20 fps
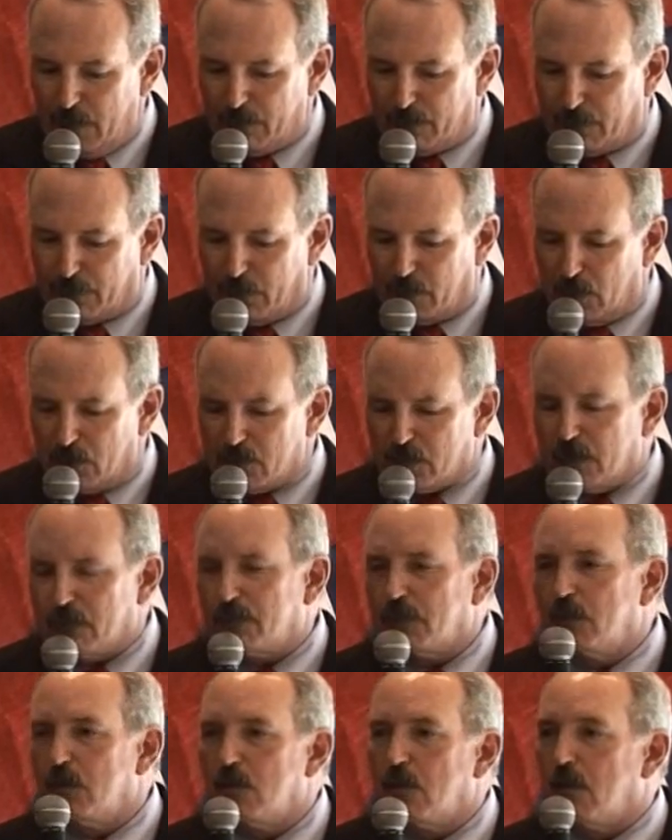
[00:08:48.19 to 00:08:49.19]
For those
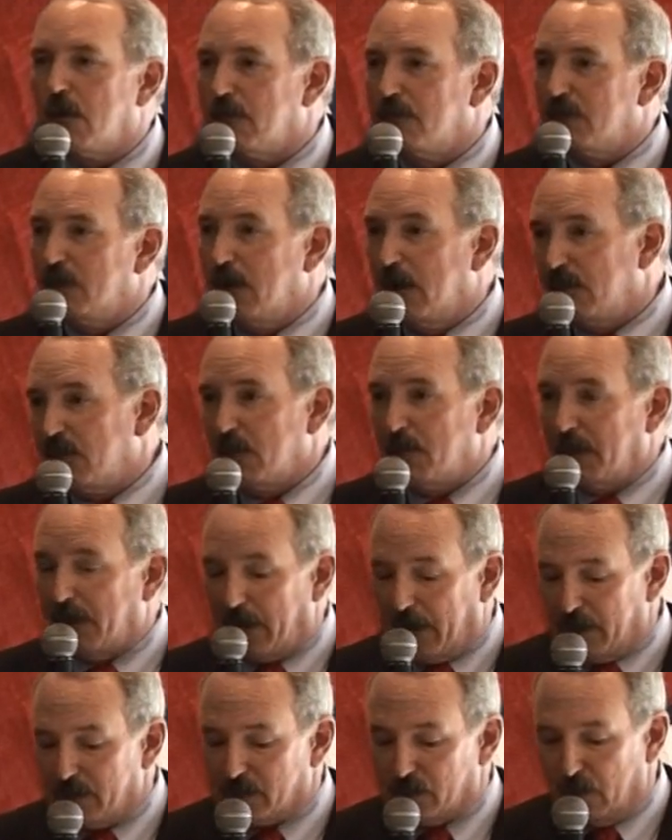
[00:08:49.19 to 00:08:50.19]
of you who have never
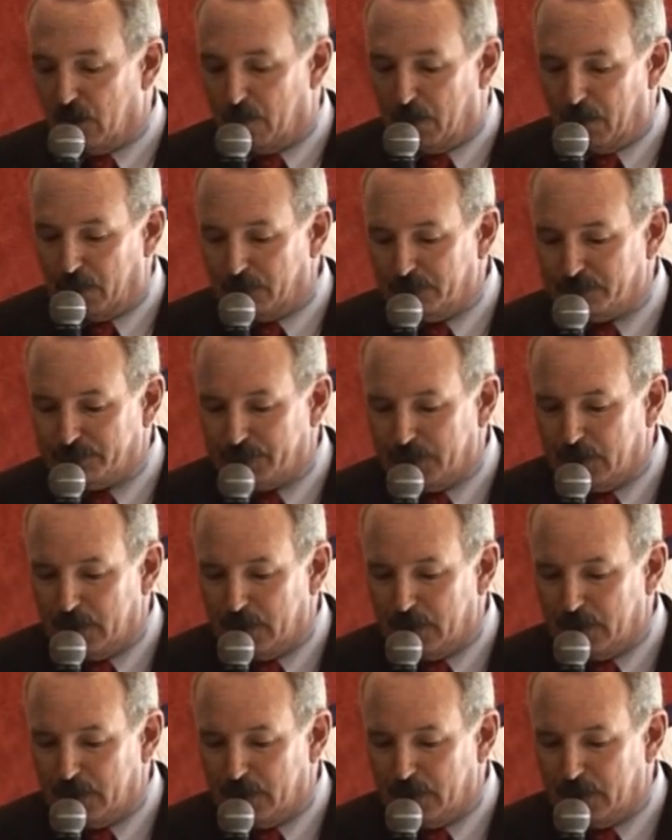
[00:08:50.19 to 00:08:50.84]
been on a sailboat